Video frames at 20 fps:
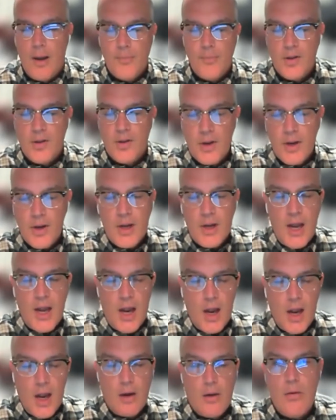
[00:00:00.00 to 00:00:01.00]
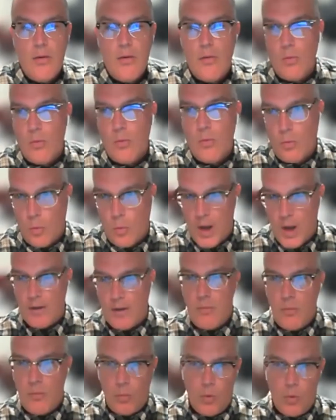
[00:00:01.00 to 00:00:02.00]
the city can,
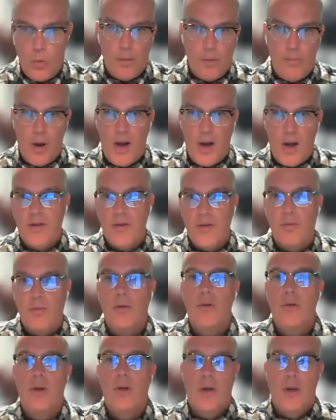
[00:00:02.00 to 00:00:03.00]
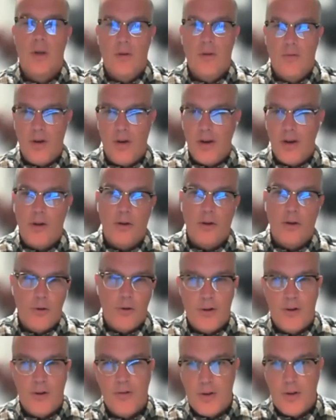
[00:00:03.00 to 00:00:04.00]
one, where possible, find
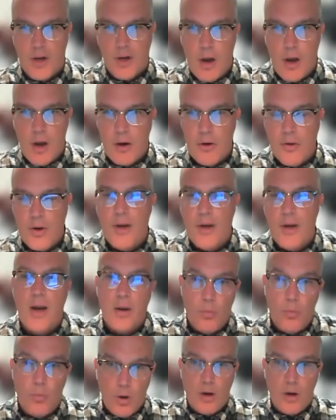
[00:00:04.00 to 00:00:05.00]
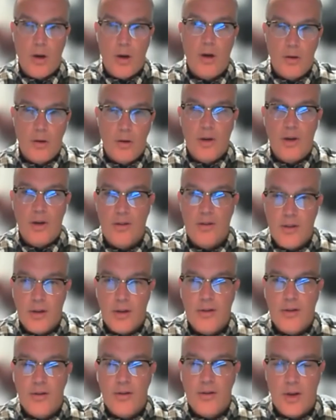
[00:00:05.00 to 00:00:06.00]
alternatives to concrete. And where concrete is
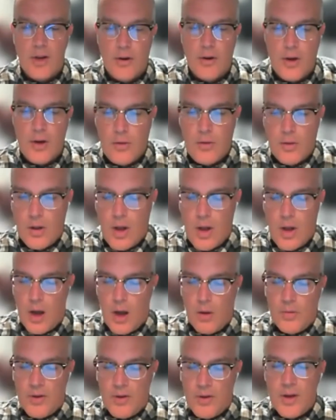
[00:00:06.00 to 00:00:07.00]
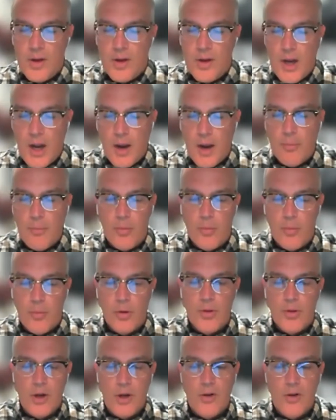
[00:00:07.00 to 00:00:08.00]
necessary, the city can
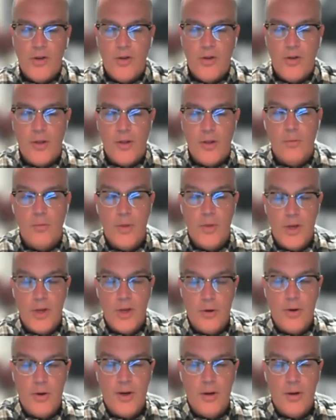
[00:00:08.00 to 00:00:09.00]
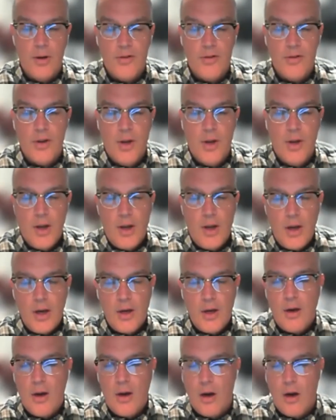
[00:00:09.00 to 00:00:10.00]
promote the use of other materials
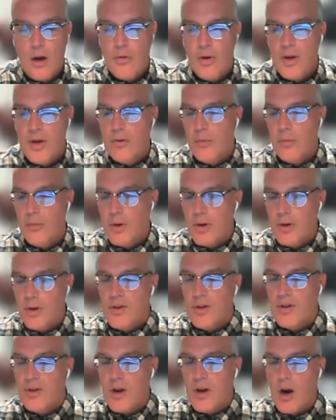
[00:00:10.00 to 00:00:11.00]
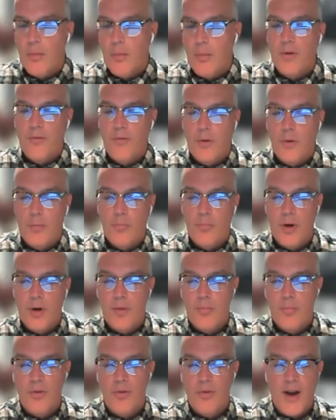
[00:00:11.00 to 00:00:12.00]
in concrete to reduce its carbon
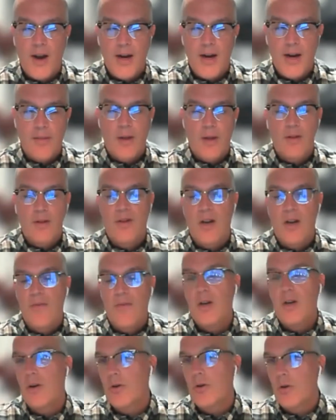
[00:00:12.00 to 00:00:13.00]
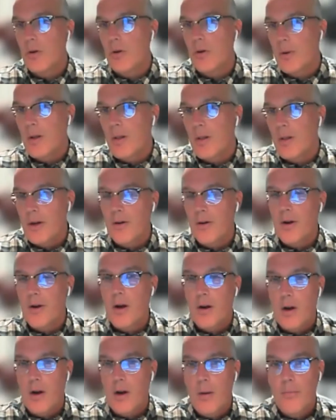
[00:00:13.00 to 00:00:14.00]
footprint, providing that safety and durability are
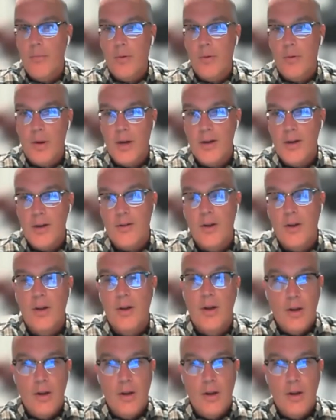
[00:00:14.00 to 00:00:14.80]
not compromised.